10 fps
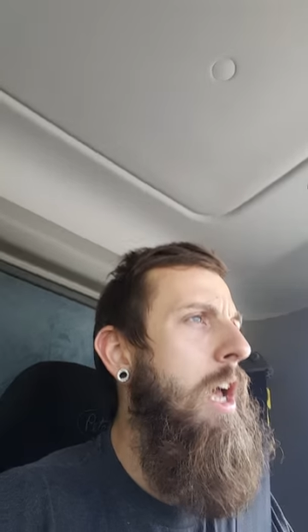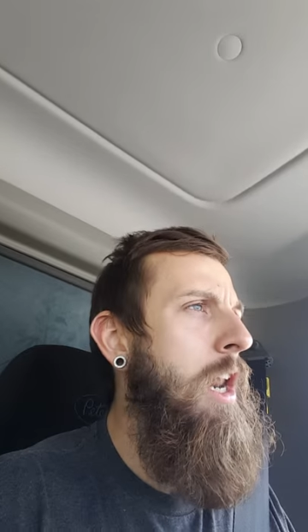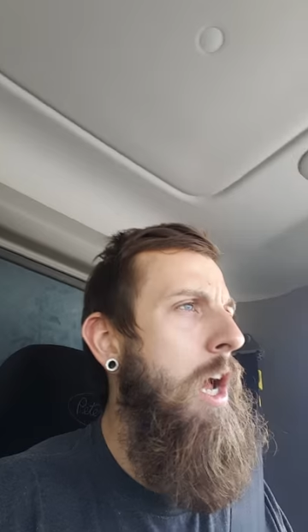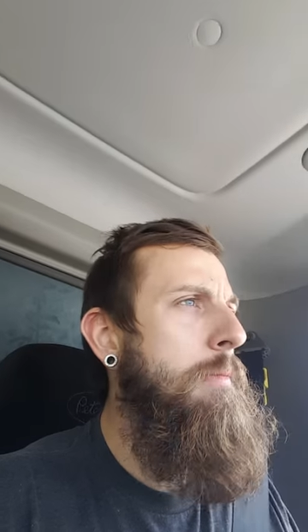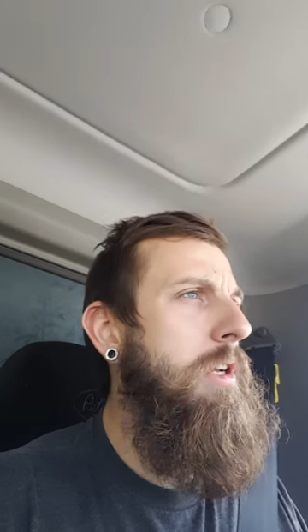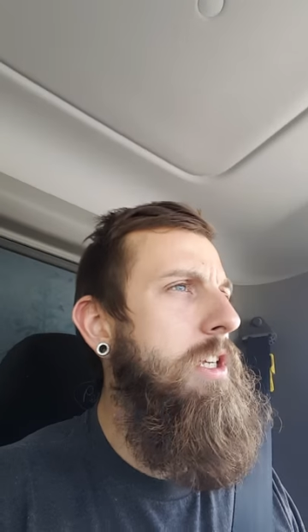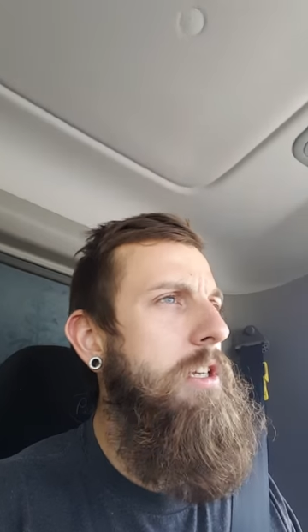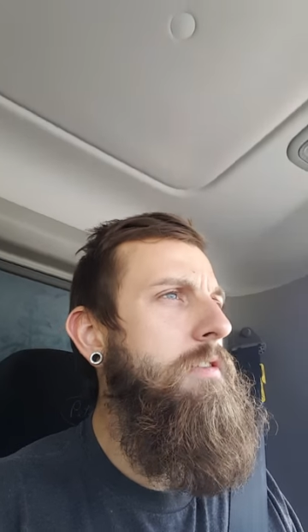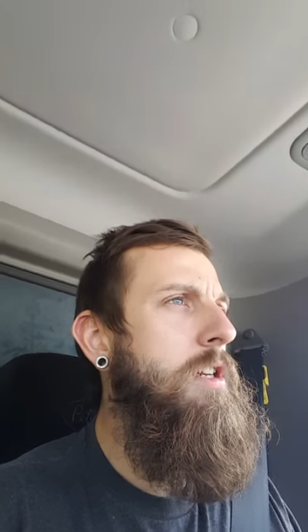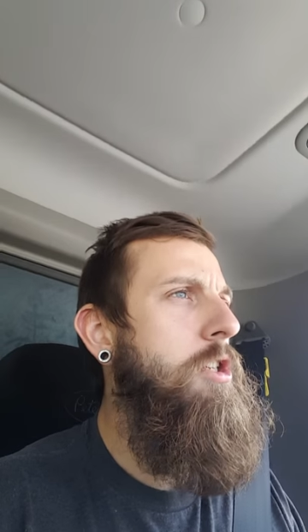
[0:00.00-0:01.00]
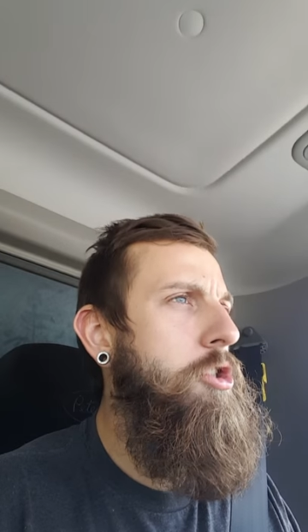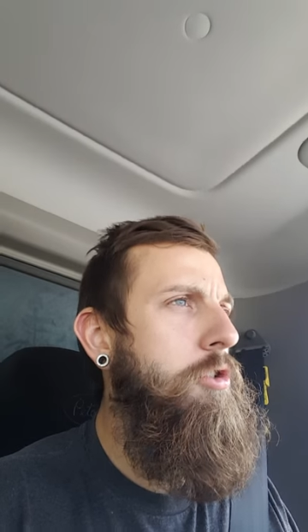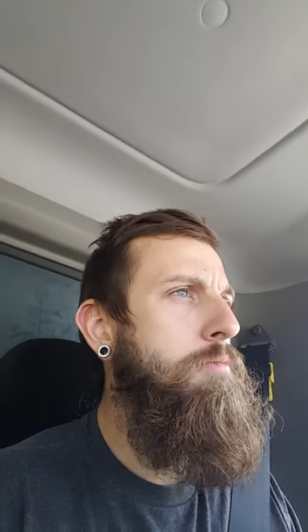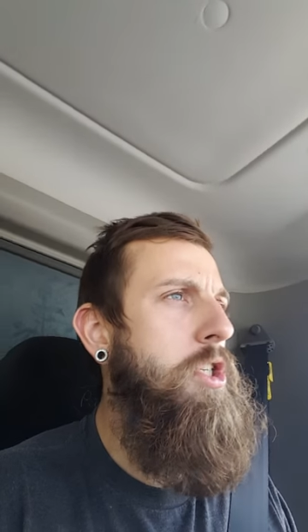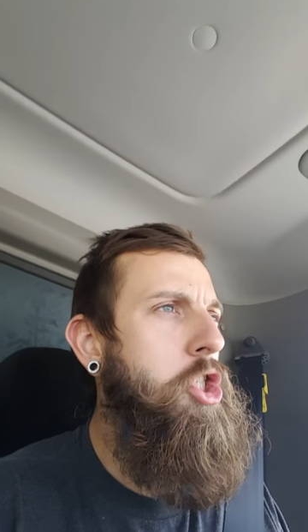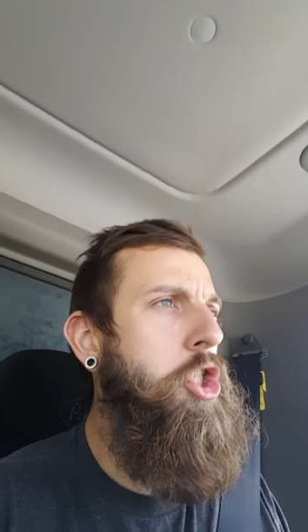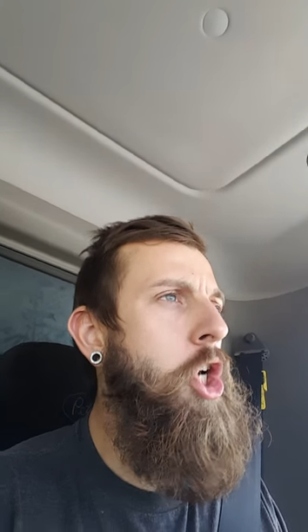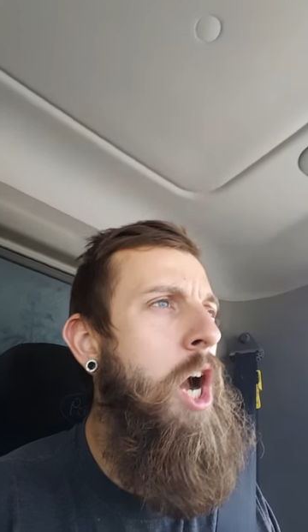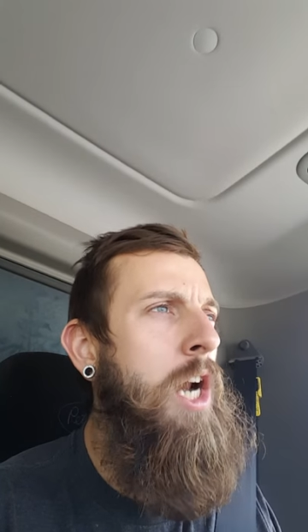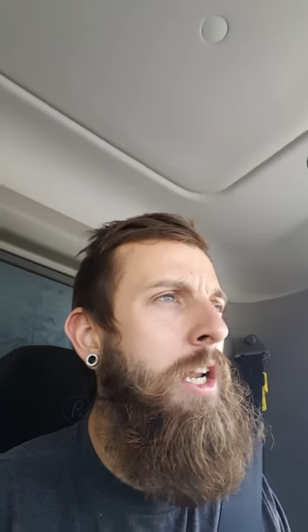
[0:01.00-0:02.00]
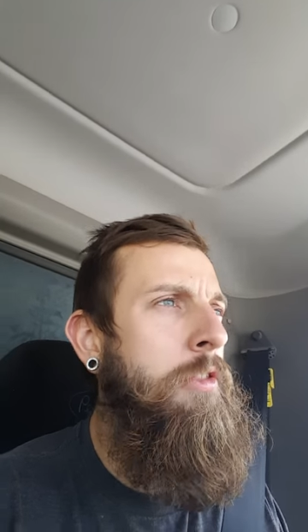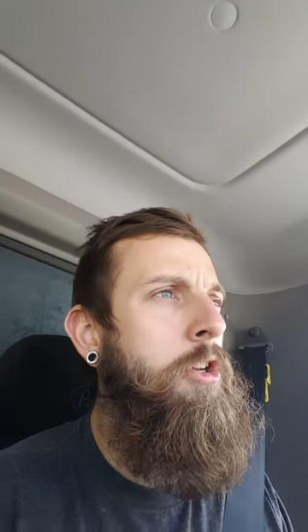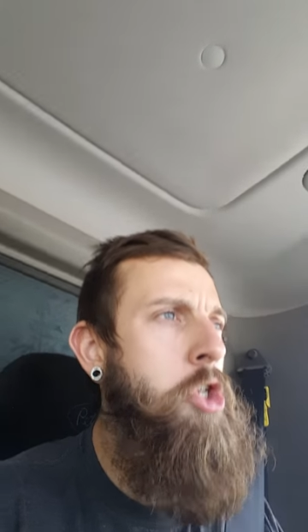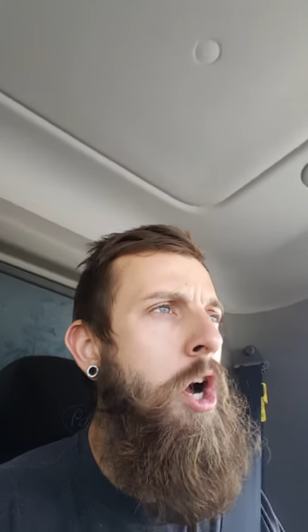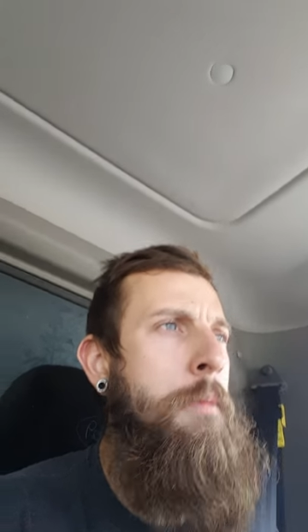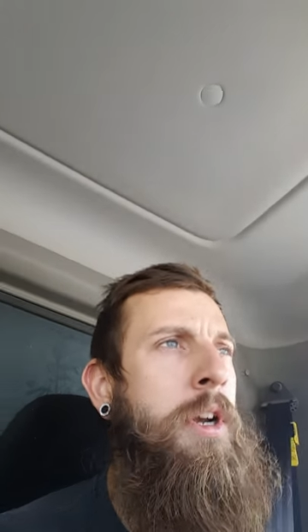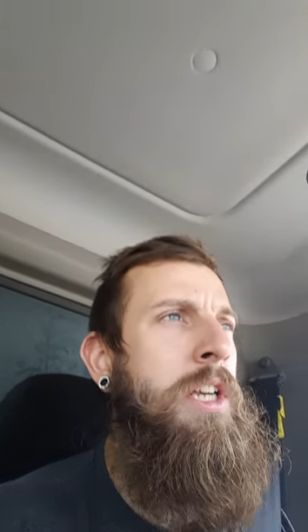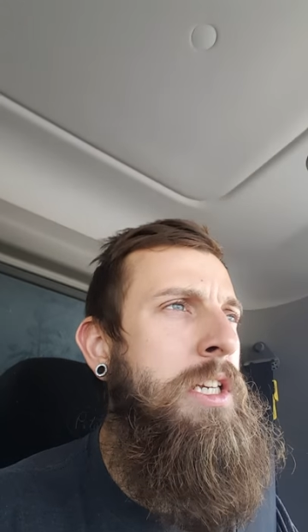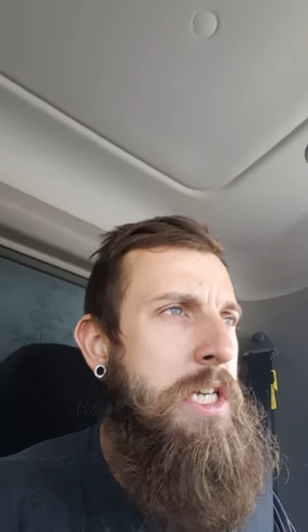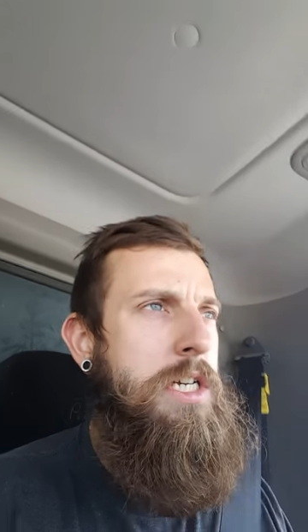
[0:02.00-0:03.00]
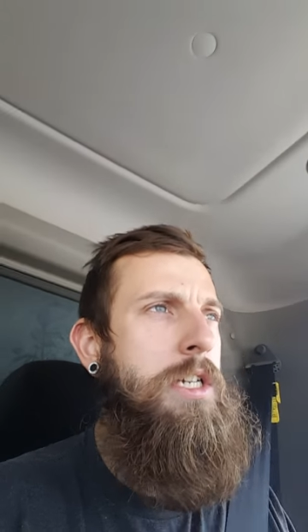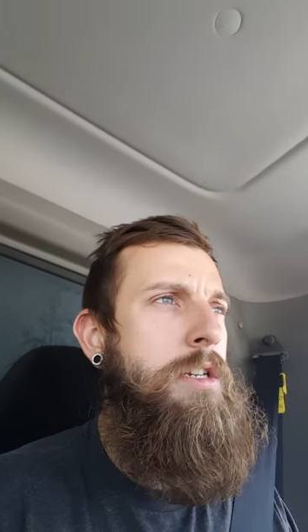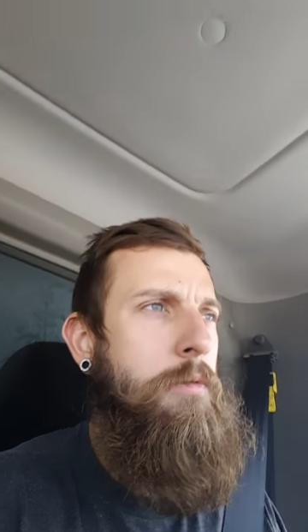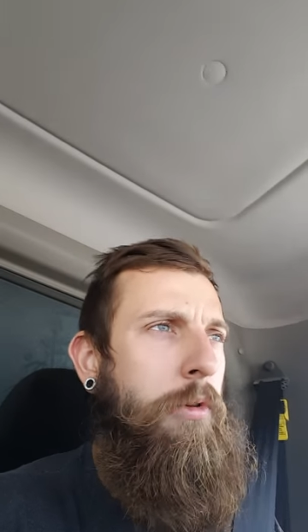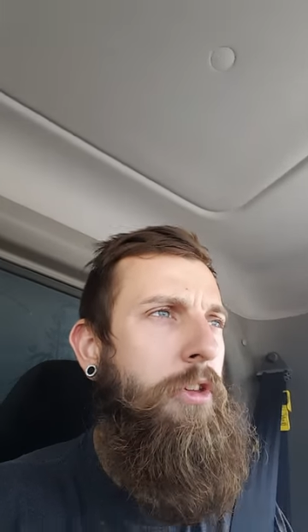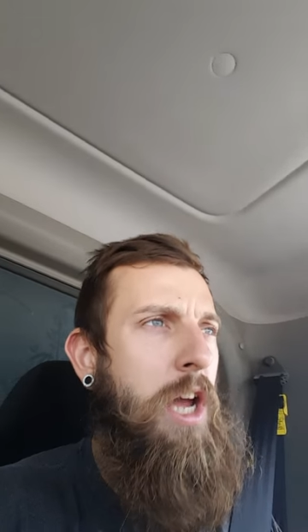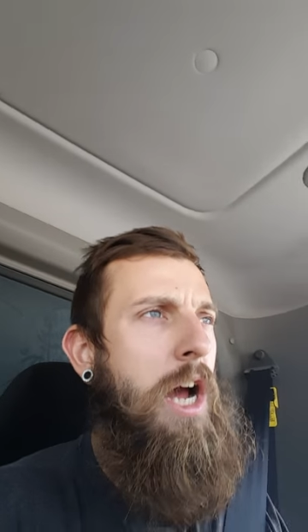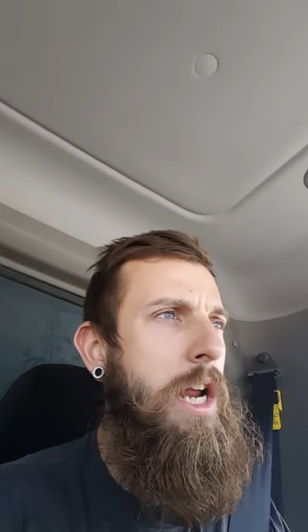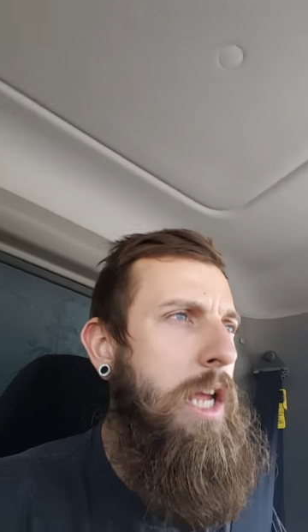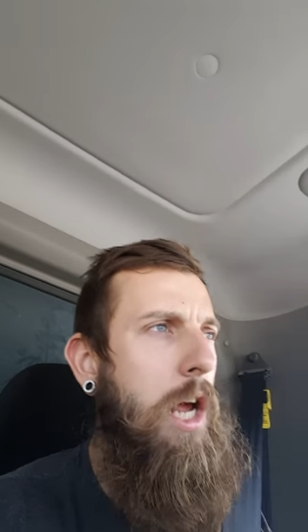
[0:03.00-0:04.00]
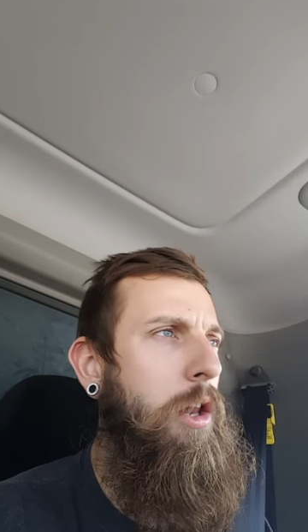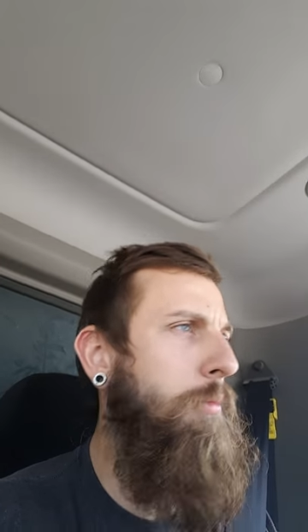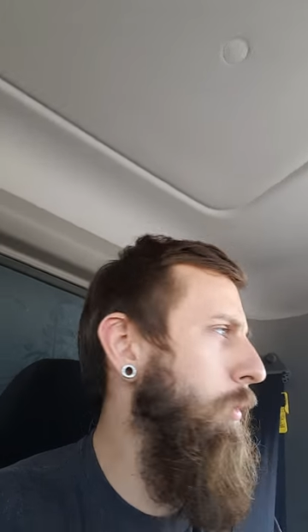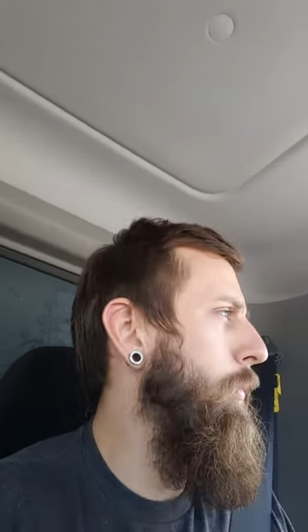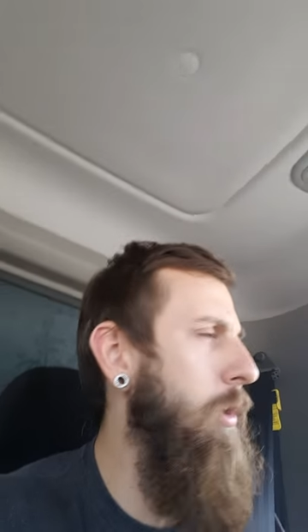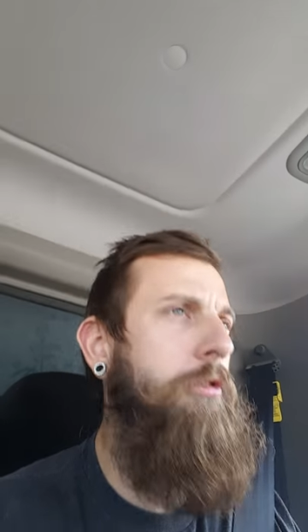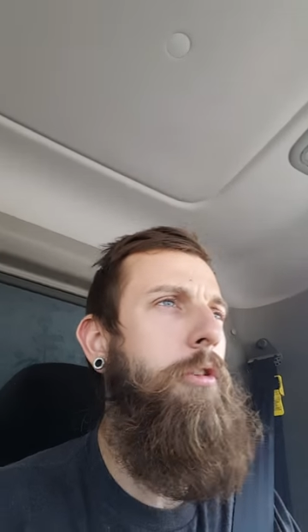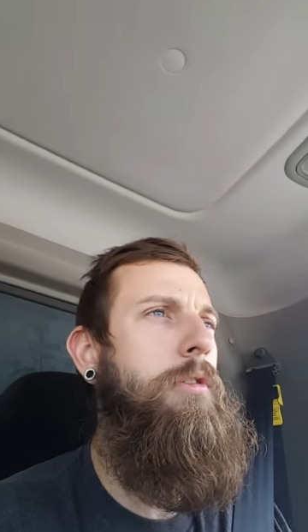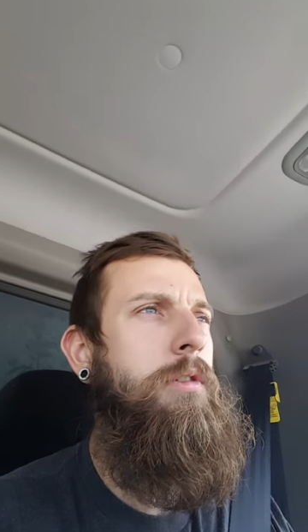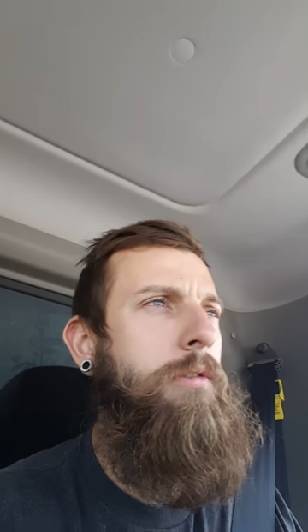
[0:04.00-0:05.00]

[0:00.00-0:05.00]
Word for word: And I believe he should be shot in the dominant knee with a high caliber pistol